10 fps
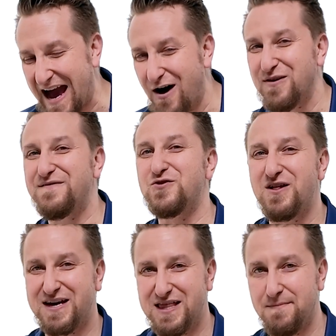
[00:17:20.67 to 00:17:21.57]
out if you
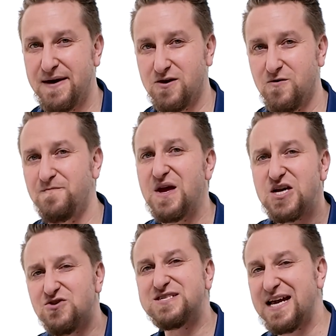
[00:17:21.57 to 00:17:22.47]
click it in the middle.
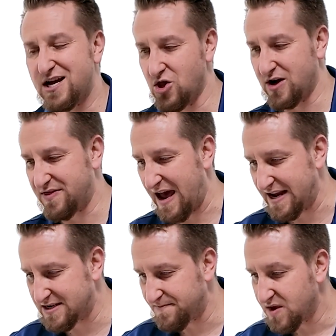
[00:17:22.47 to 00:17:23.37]
So let's take a look at
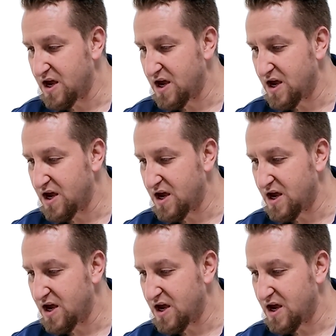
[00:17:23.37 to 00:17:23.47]
that.